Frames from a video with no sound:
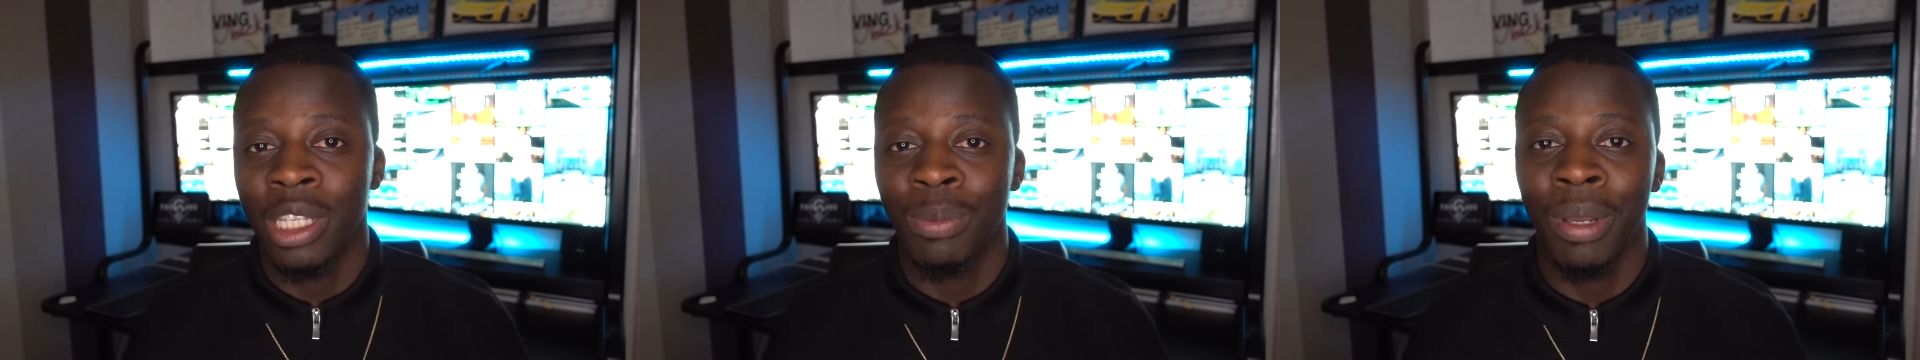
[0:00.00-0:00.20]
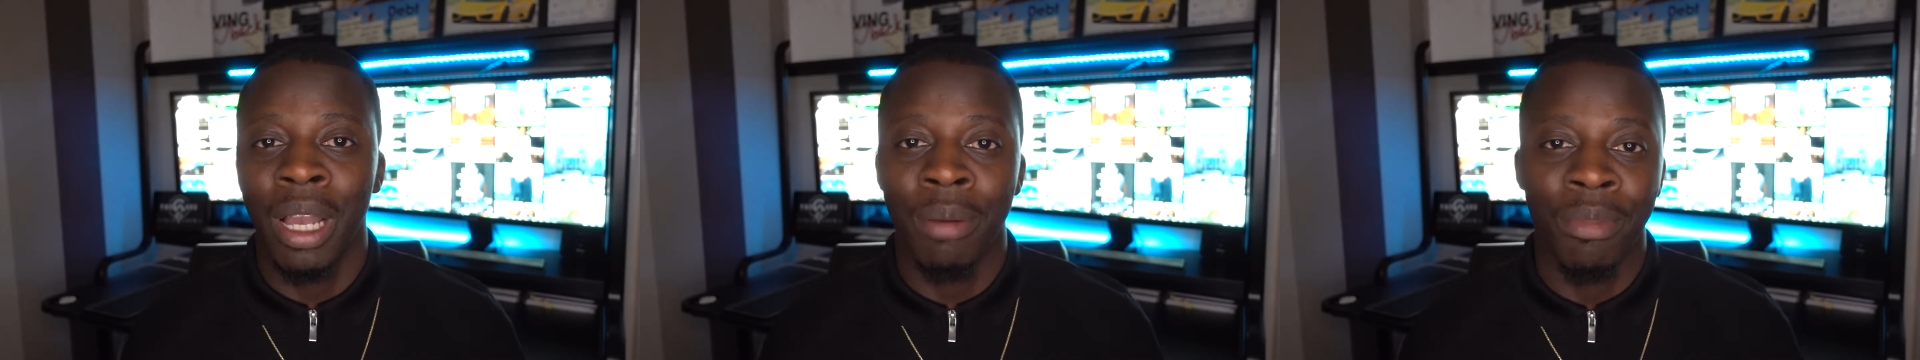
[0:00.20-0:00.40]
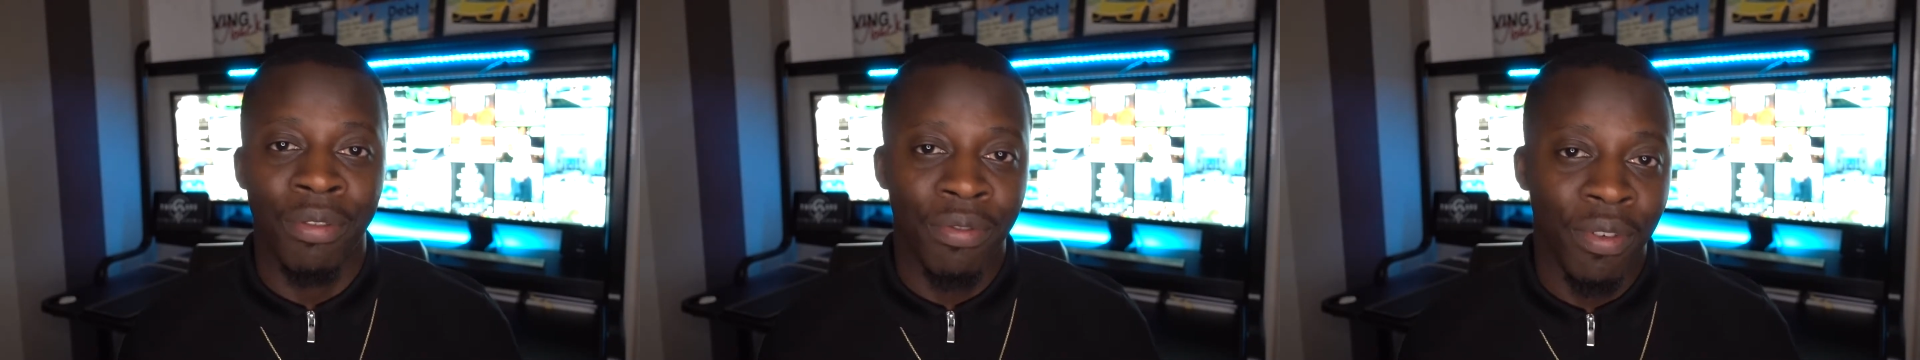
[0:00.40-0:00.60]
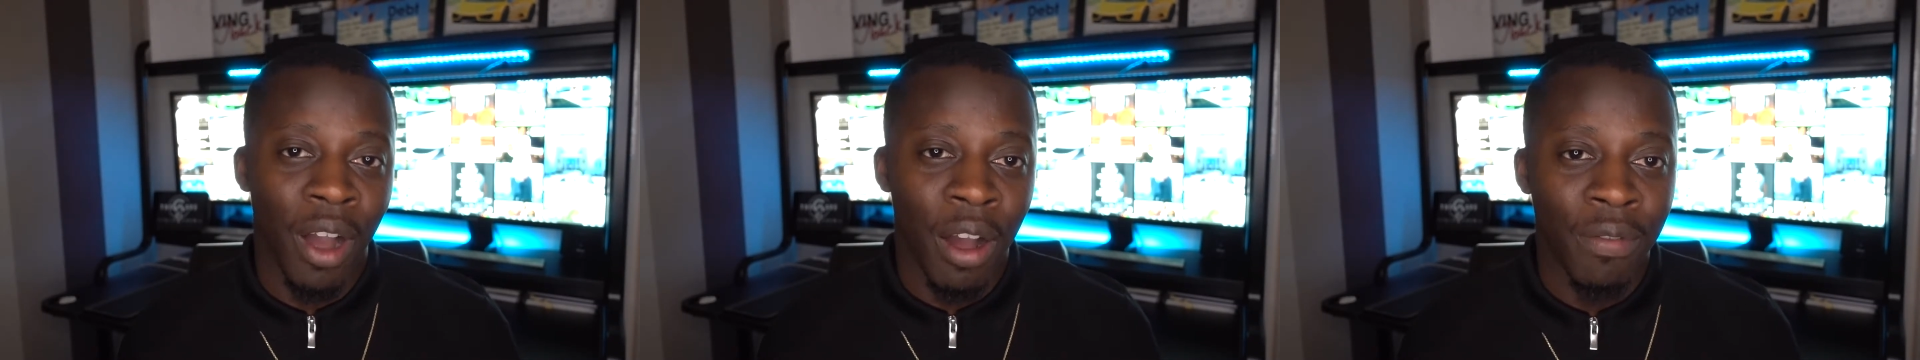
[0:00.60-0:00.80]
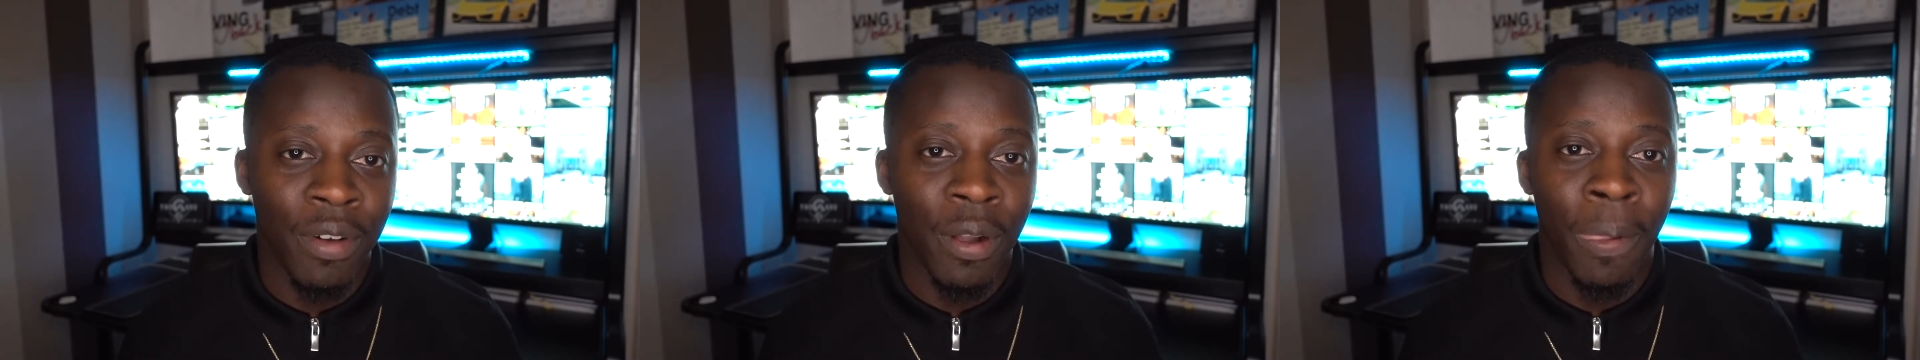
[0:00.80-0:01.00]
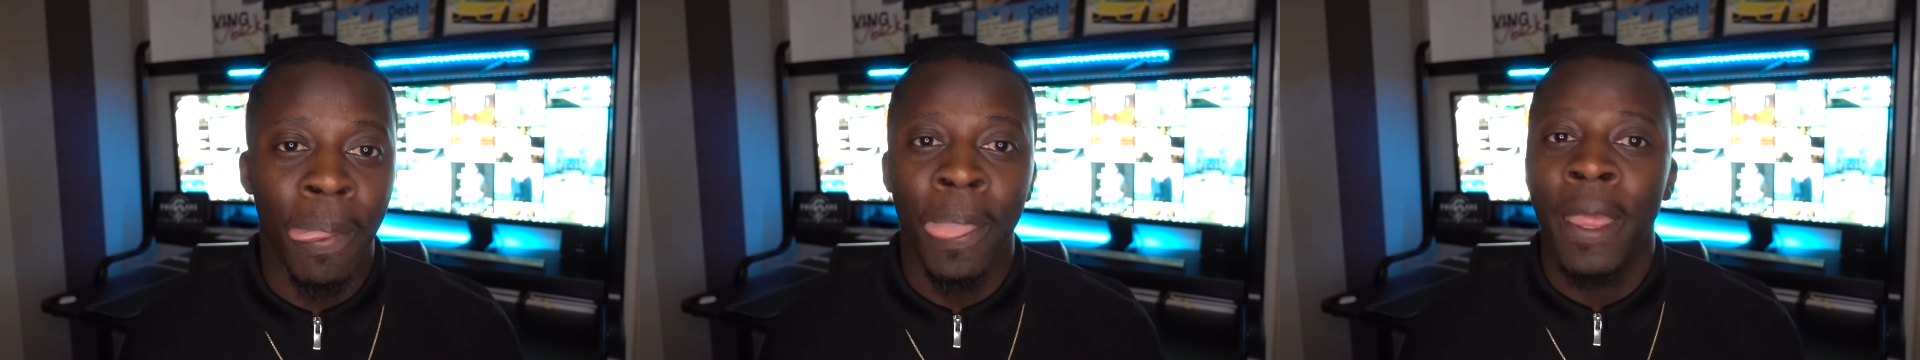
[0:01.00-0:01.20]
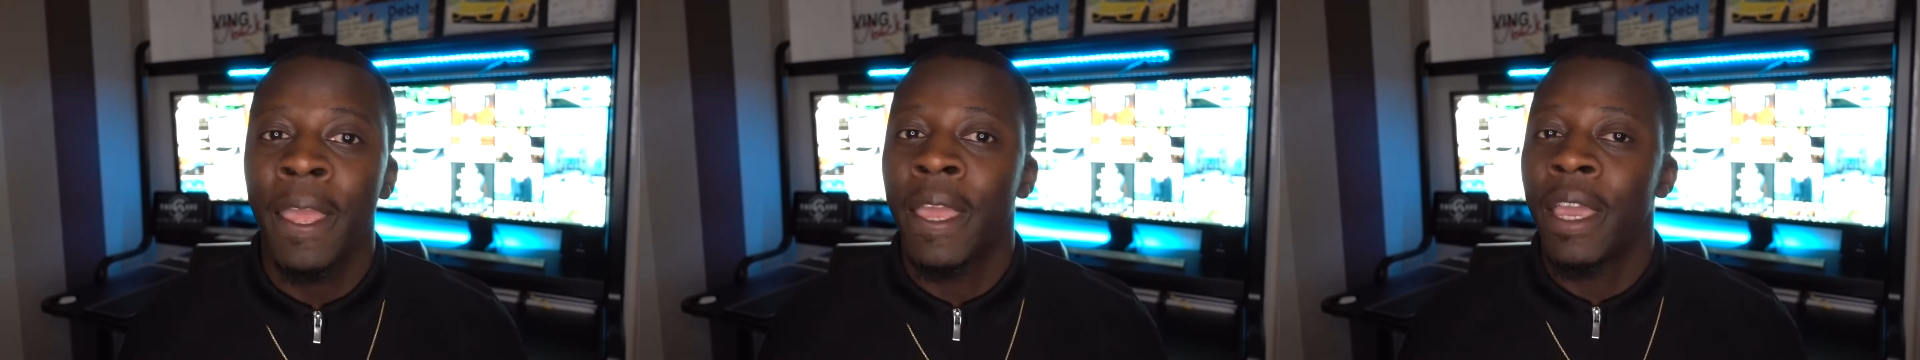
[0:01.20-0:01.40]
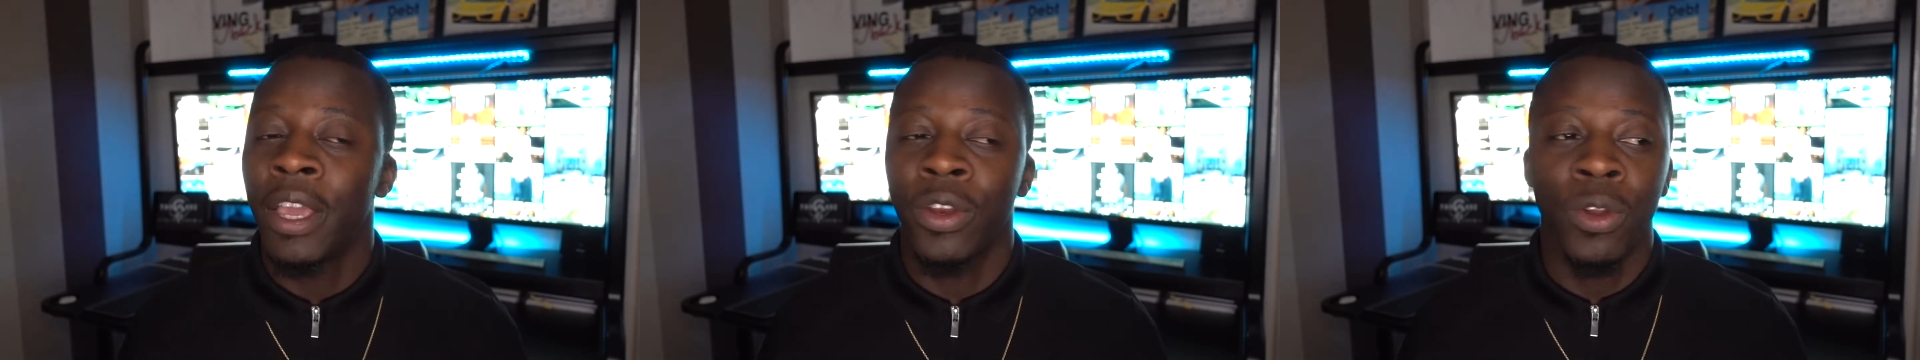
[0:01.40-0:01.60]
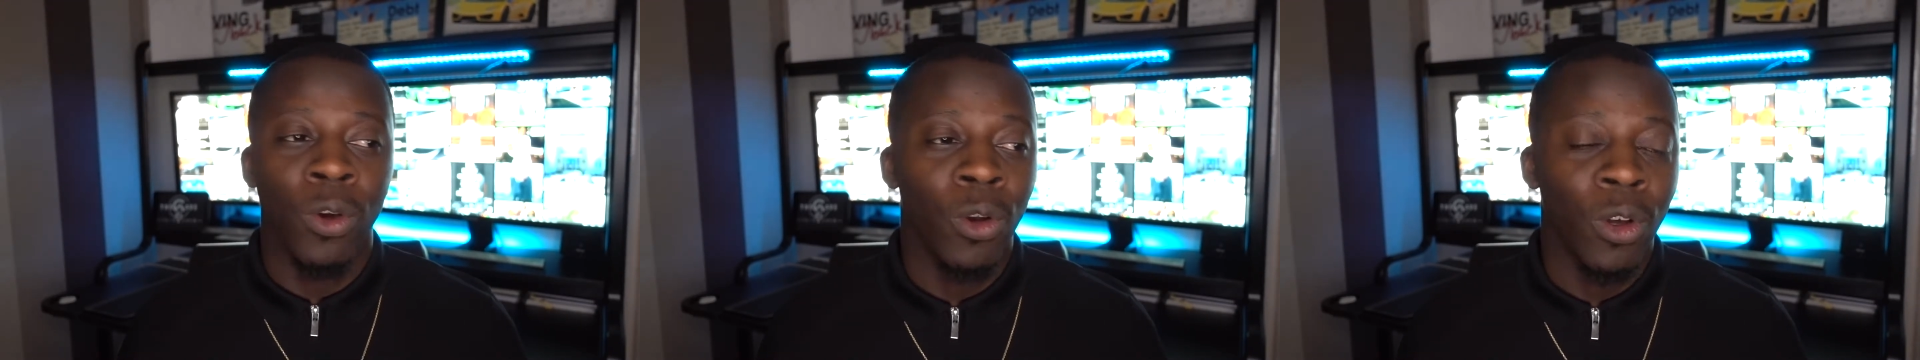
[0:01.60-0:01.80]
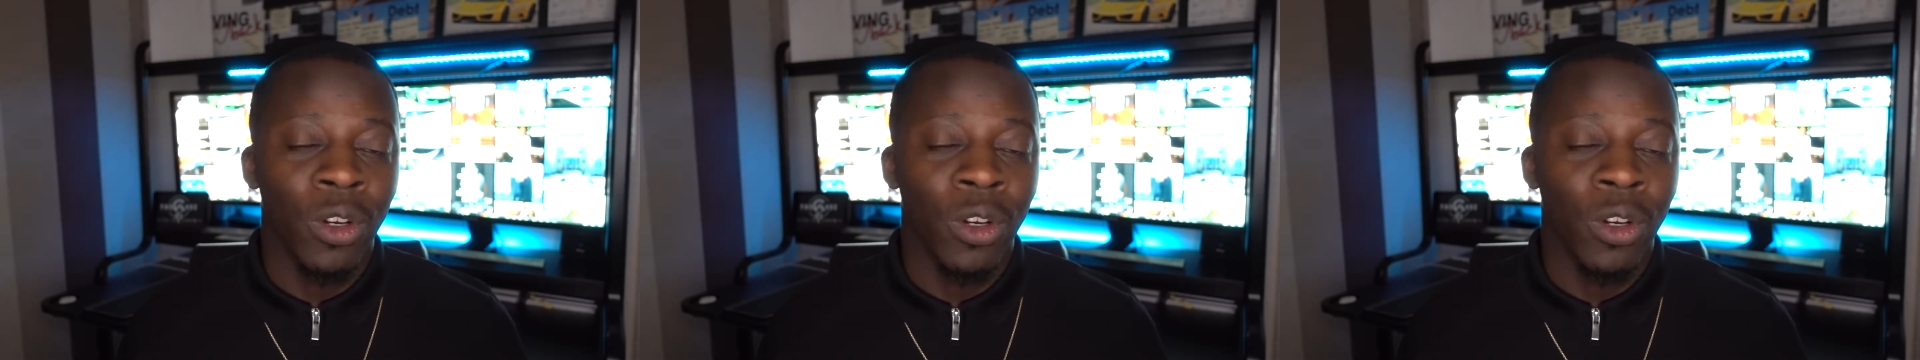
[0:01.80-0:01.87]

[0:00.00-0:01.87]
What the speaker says: to become a father, in all